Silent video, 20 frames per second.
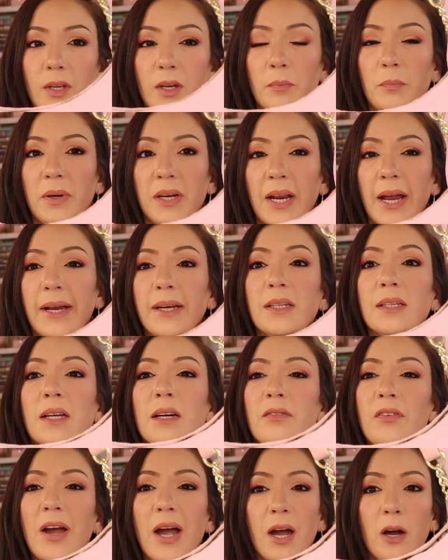But I
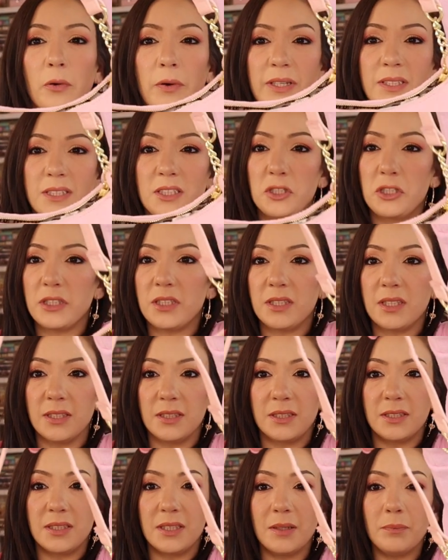love how it's just a
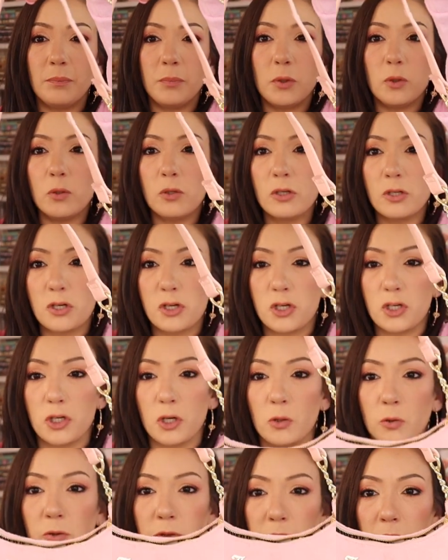simple
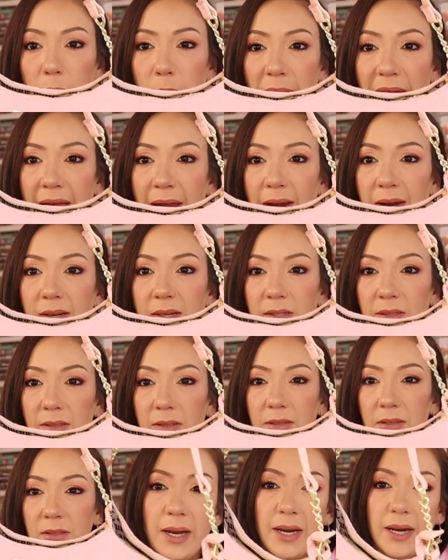shoulder bag.
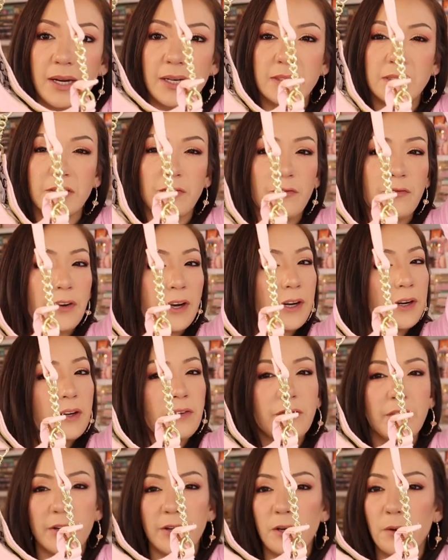It is a
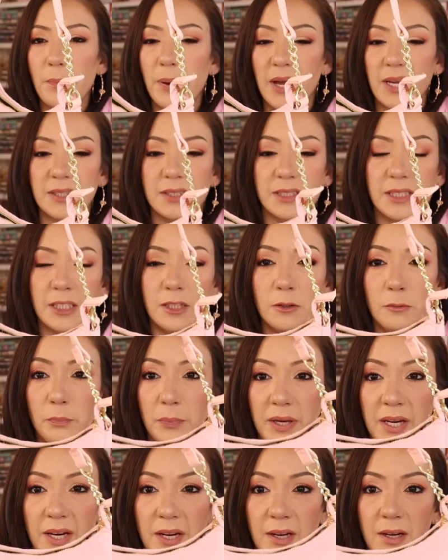very, very pastel
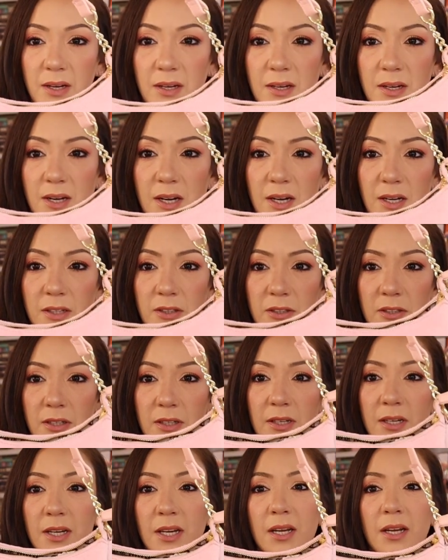pink
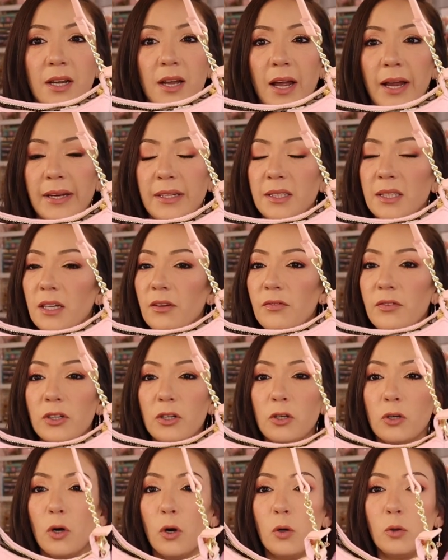color. I love the
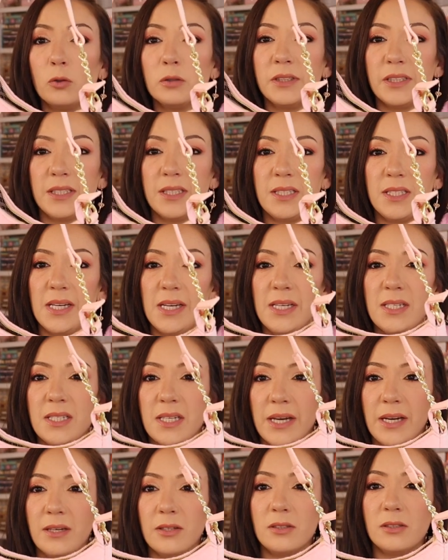gold
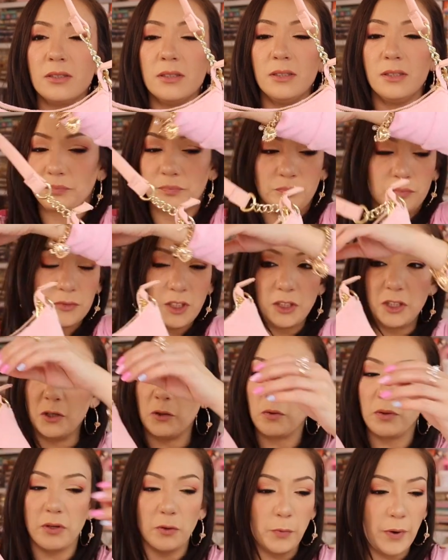detail
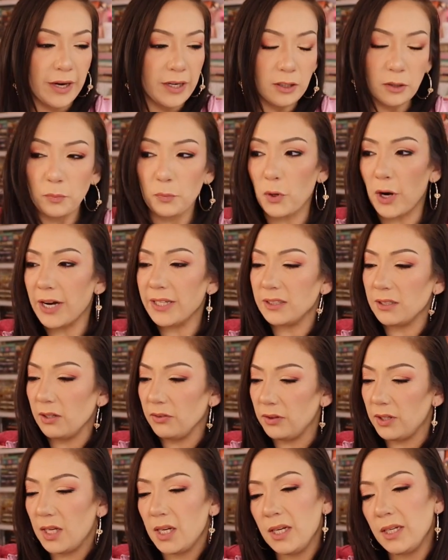so the regular price
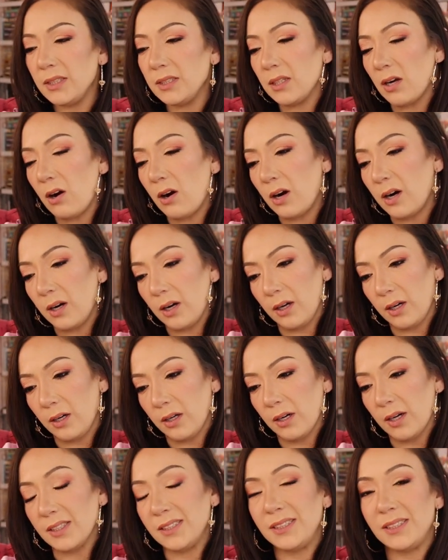on these
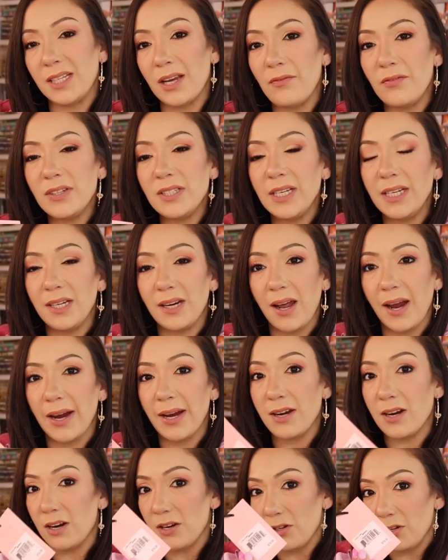are
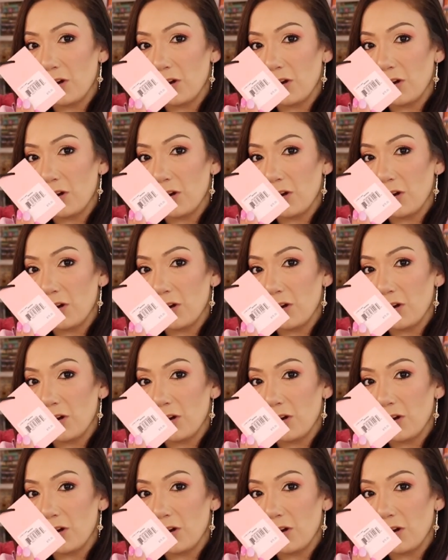$79.